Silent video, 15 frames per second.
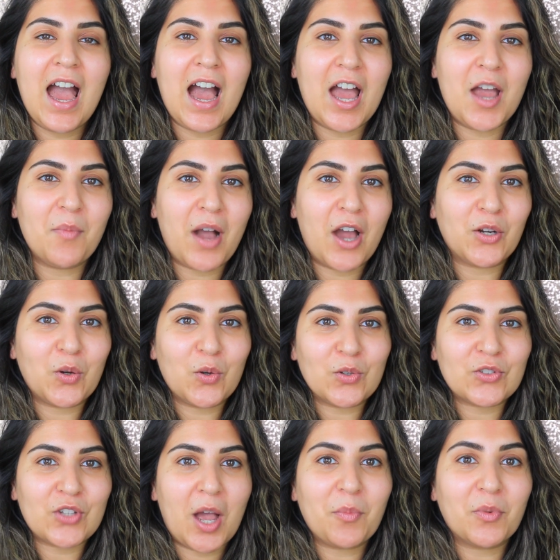and
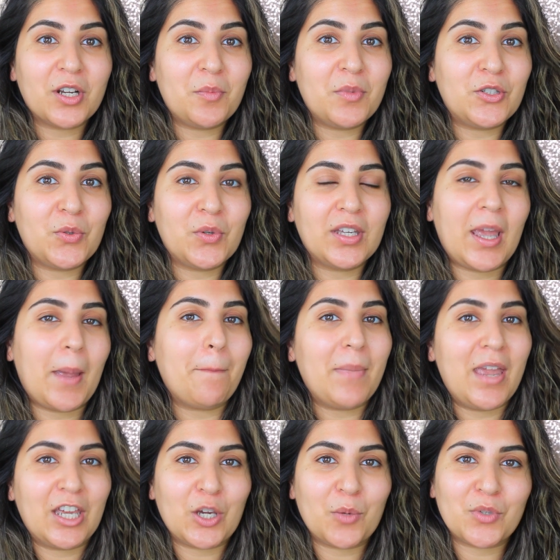also I'm going to be doing a
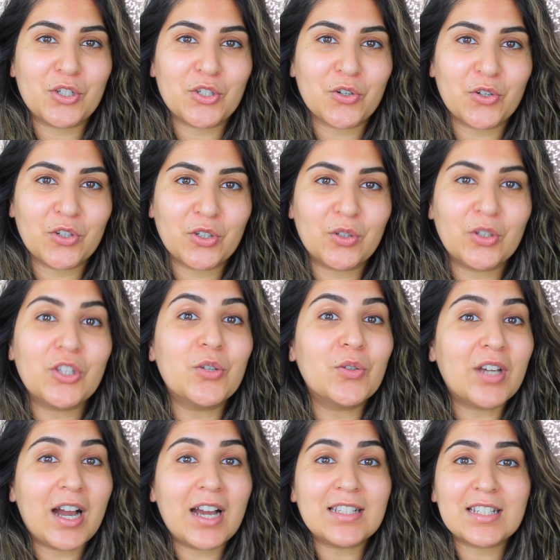makeup tutorial. You
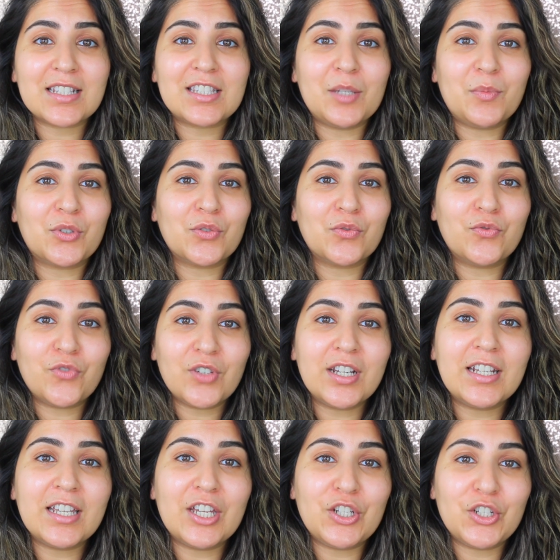guys seem to
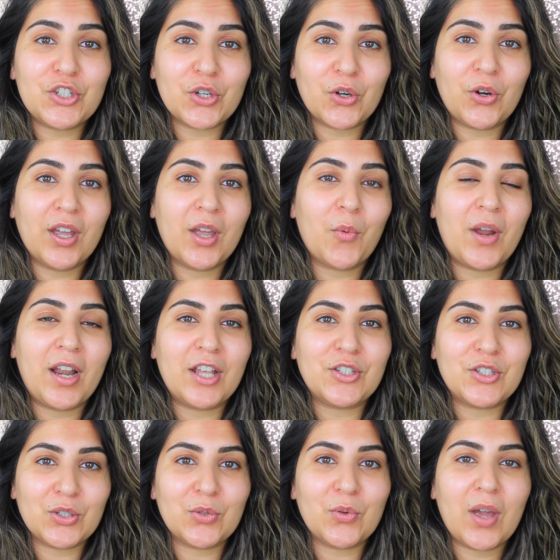really enjoy when I
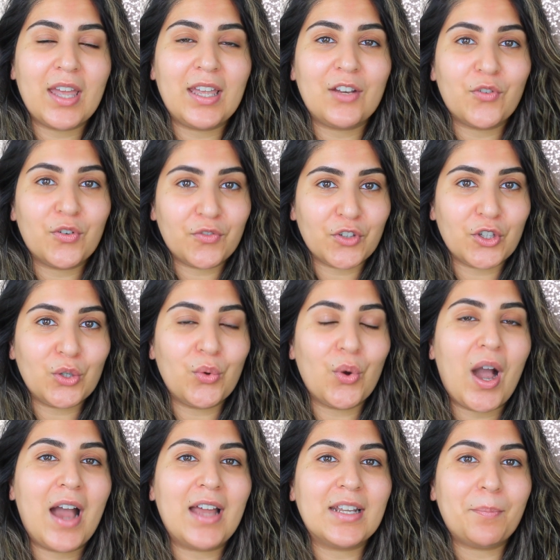do a review
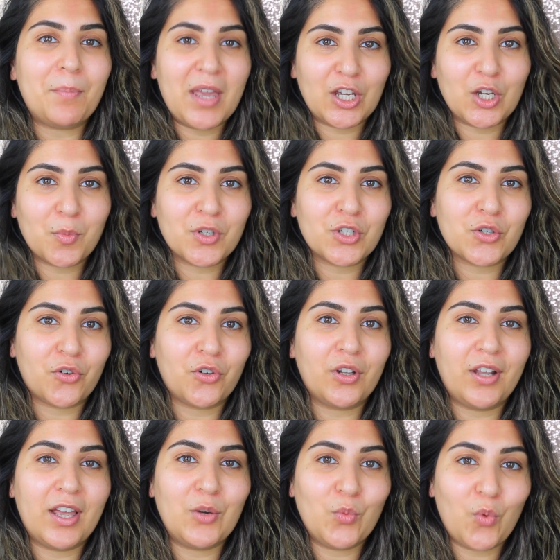and a makeup
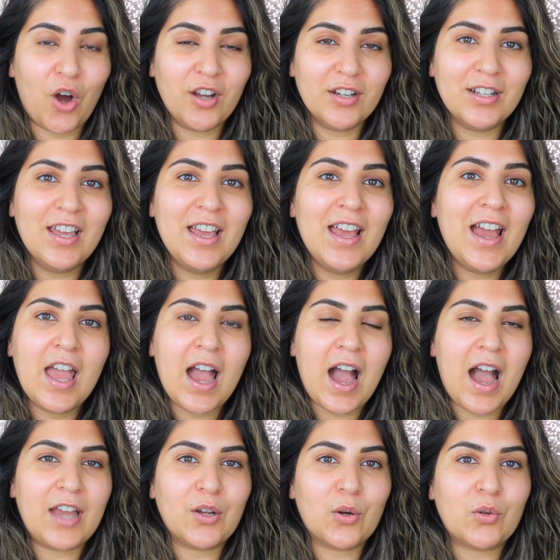tutorial in one,
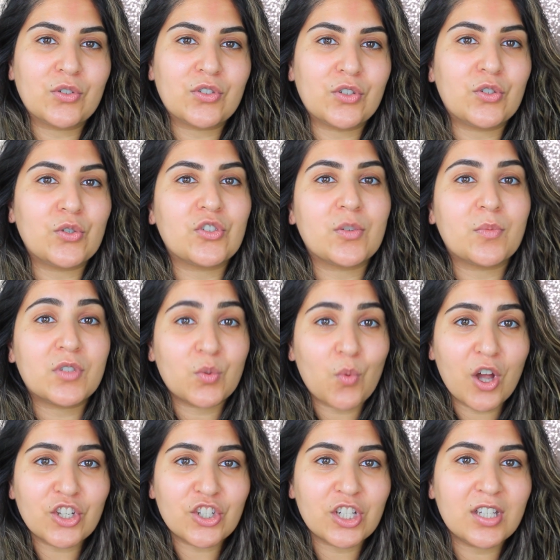and also do some
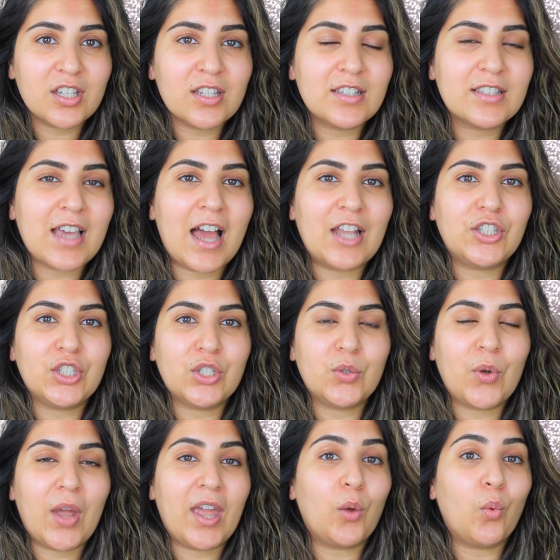swatches and
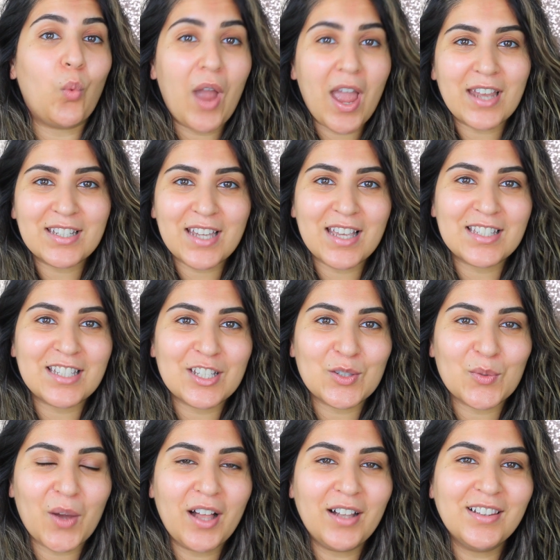do a wear test
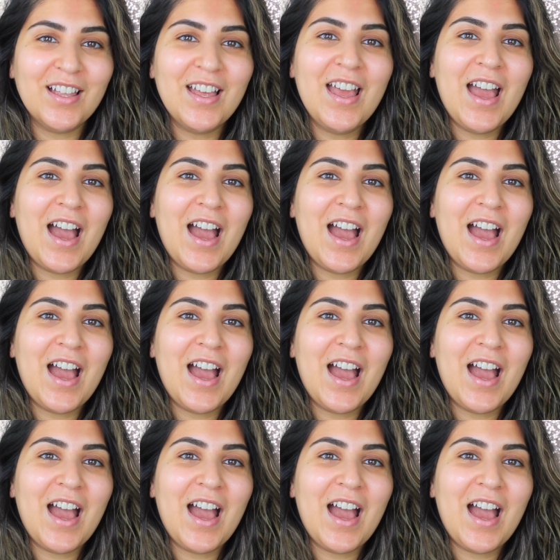as well.